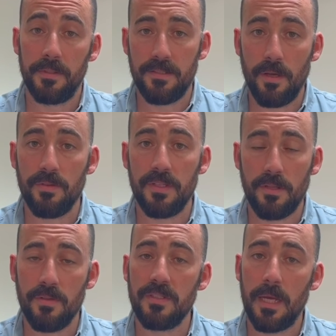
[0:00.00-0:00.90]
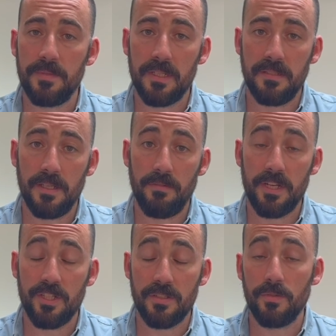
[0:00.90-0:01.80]
Those types of
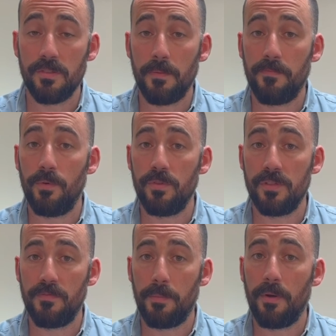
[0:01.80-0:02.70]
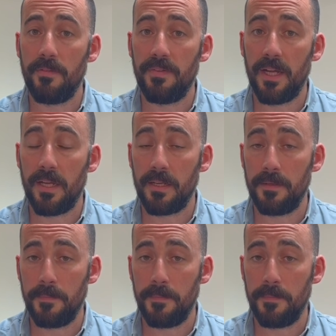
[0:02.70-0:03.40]
considerations, also for profiling.